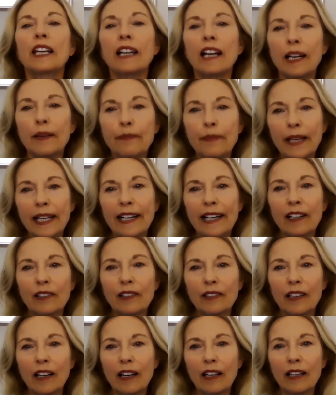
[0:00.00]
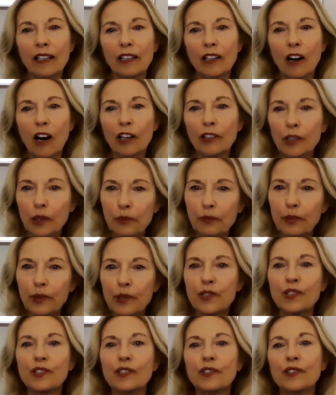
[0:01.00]
about our, our own
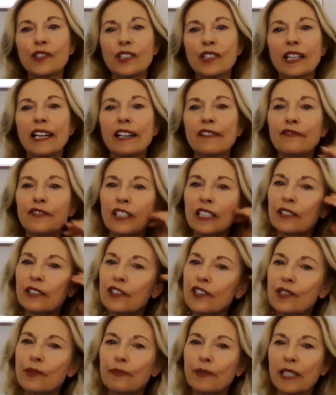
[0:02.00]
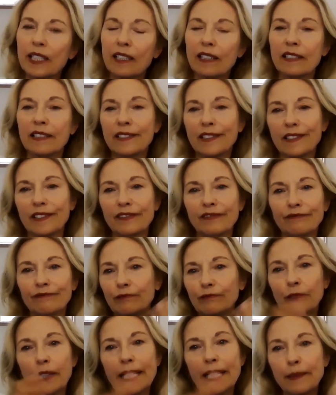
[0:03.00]
personal safety just because of
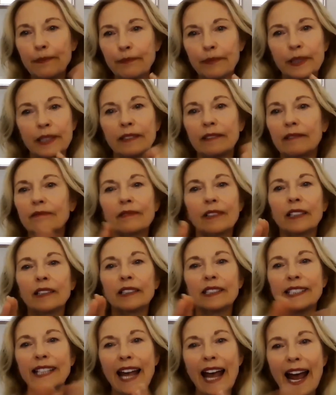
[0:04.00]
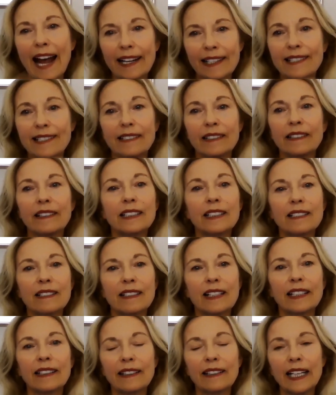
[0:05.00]
rape and attacks and things
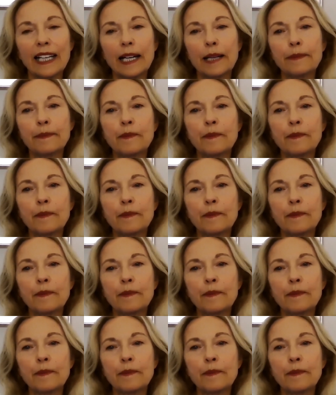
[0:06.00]
like that.